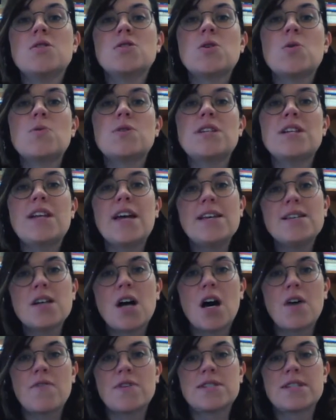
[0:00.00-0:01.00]
So in today's
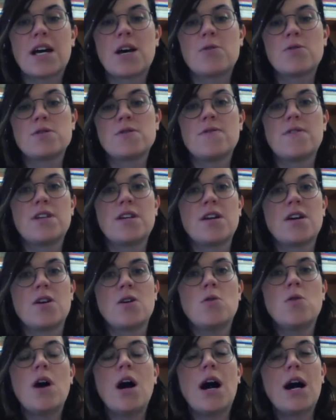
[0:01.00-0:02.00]
office hours
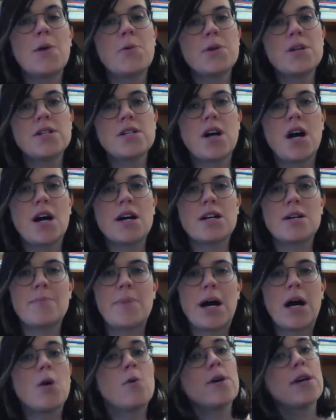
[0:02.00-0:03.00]
video, I want to talk
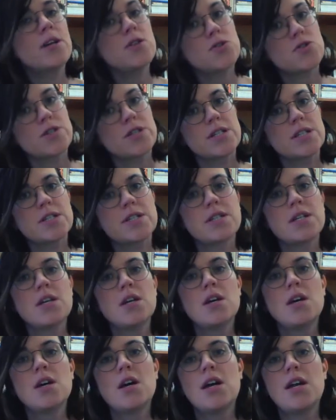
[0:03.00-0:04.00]
about interest.
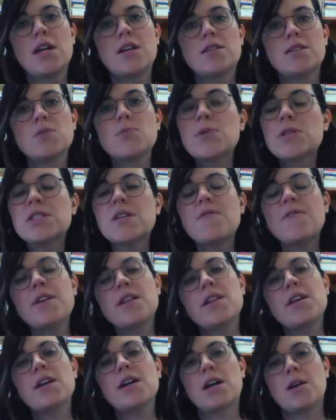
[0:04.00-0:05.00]
And
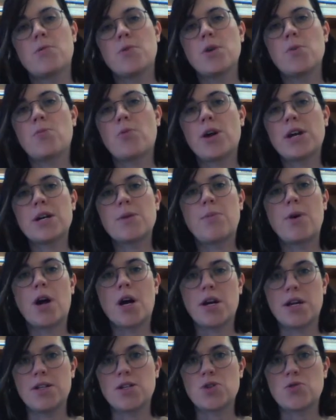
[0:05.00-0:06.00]
specifically, I want to break
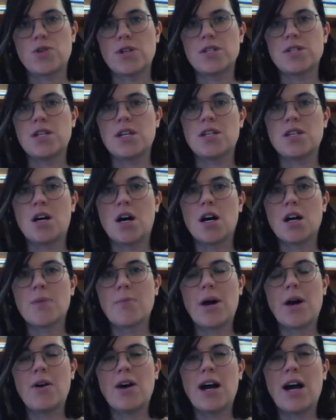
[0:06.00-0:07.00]
apart interest and talk
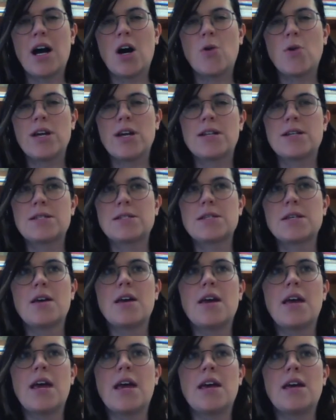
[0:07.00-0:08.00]
about how it's
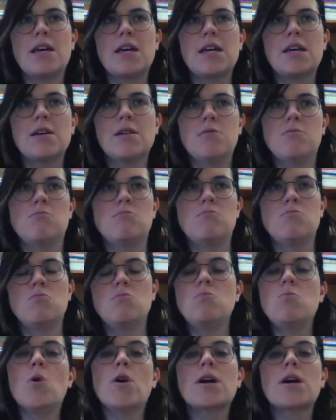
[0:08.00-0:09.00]
a
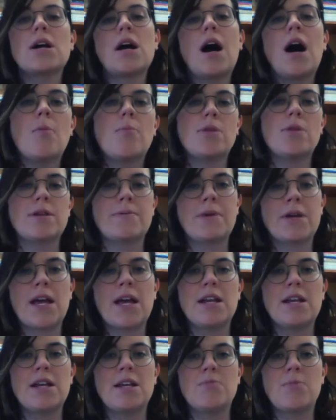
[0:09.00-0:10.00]
more
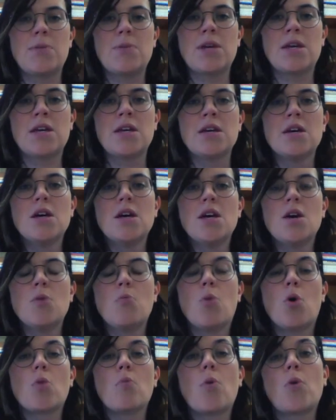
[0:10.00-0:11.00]
complicated, maybe
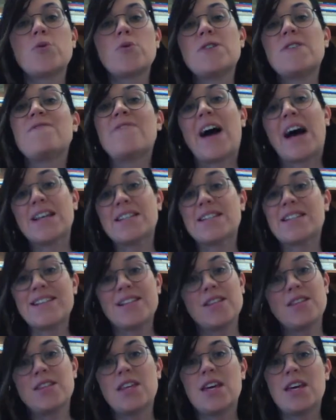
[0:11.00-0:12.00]
more
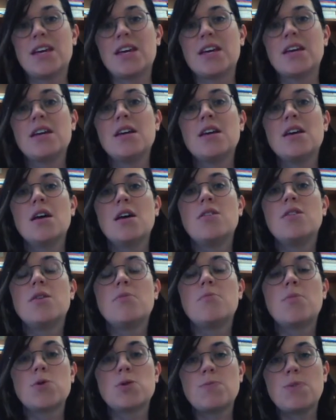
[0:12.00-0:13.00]
multifaceted thing
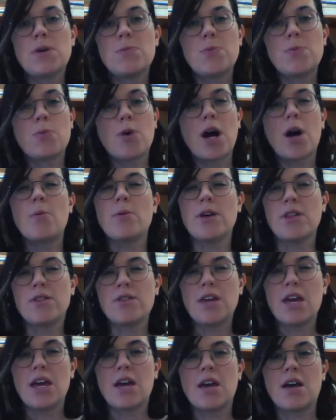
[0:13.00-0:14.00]
than most people probably
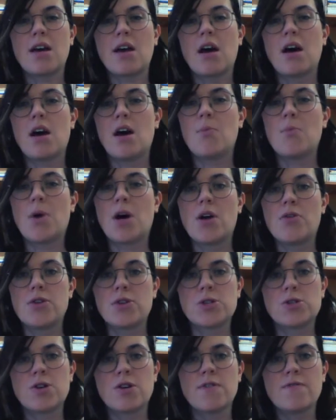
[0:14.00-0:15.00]
think on
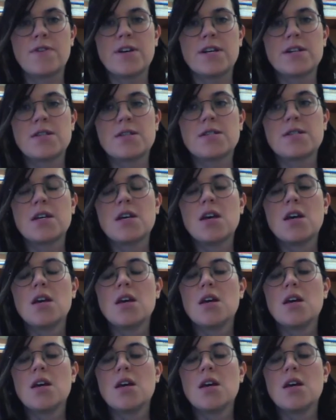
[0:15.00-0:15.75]
the surface.